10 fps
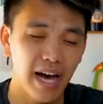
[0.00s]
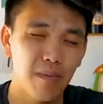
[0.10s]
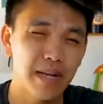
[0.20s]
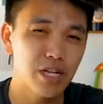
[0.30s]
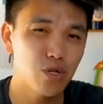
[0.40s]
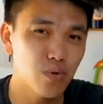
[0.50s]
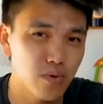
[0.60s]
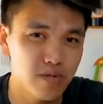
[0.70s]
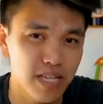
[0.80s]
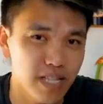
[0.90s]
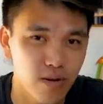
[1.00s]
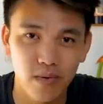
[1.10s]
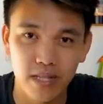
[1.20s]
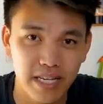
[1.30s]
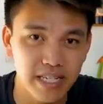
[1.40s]
how many tools that they're
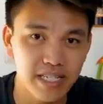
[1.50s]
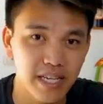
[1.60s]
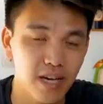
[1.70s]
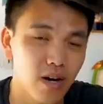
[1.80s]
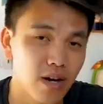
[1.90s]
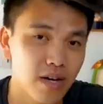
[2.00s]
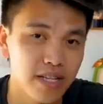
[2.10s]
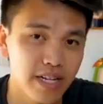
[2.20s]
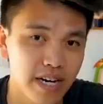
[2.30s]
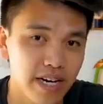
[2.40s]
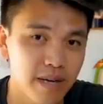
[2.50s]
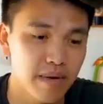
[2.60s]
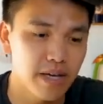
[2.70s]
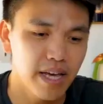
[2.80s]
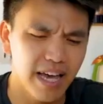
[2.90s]
releasing all the
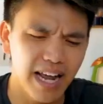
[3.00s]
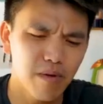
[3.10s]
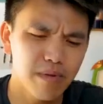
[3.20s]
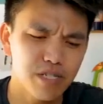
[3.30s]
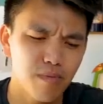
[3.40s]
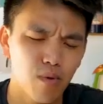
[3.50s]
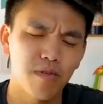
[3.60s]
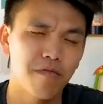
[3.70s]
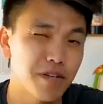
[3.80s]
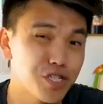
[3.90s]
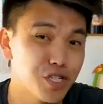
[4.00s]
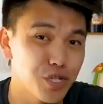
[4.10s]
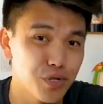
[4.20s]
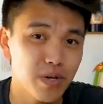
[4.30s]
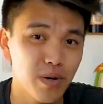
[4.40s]
time, and how much more efficient
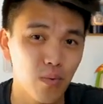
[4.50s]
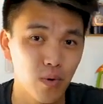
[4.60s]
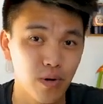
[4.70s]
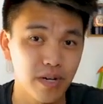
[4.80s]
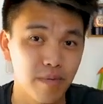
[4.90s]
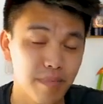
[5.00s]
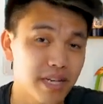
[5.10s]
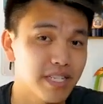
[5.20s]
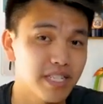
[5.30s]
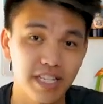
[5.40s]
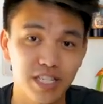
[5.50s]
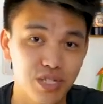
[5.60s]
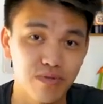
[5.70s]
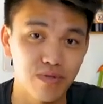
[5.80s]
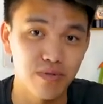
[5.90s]
you can work because of these
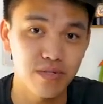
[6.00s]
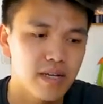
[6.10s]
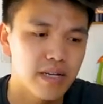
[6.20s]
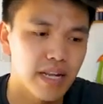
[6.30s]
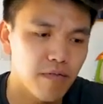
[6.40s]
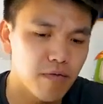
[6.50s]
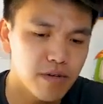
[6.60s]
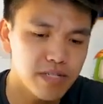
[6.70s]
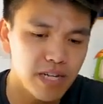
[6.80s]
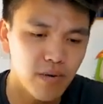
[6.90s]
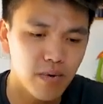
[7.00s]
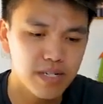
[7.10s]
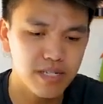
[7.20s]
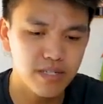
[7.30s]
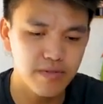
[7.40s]
new tools. Now, first, I
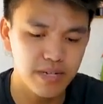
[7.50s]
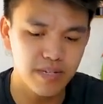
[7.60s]
want to